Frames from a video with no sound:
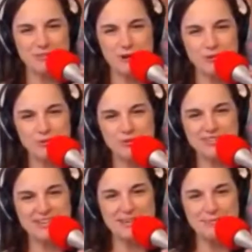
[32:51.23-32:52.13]
and Road
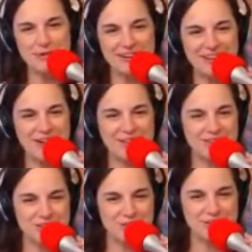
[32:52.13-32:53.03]
Rules anymore? Now they
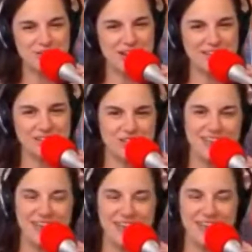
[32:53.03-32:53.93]
just do the
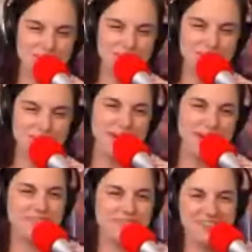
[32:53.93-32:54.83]
challenges. Anyways, we're
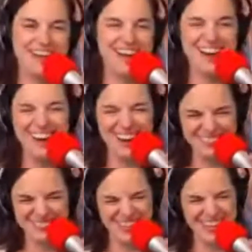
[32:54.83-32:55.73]
way off.
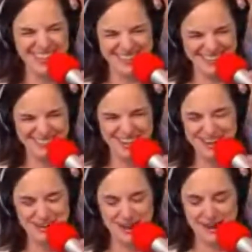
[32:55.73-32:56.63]

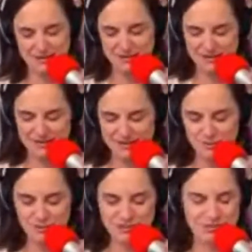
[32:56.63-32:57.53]
But hey,
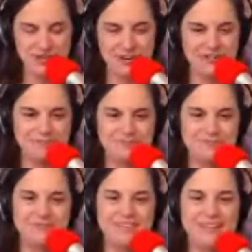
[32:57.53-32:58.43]
that's what we do here.
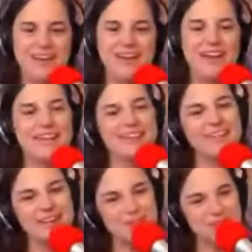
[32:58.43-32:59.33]

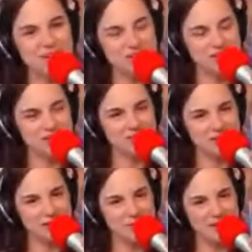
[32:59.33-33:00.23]
Thank you, Sasha, for
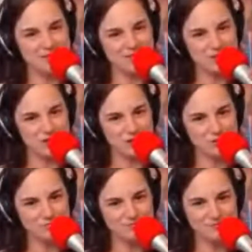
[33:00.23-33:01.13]
coming on this show.